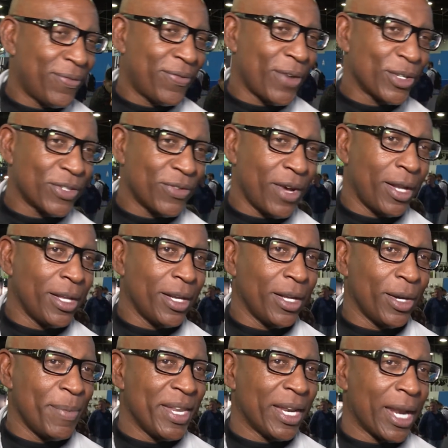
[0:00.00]
First of all,
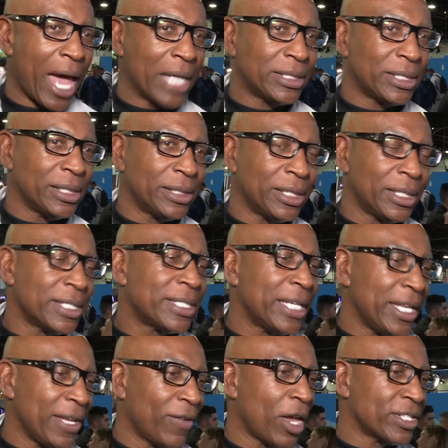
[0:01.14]
it'll mean a lot to the
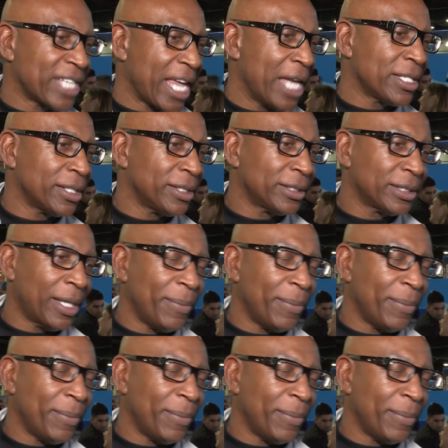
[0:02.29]
city of Los Angeles.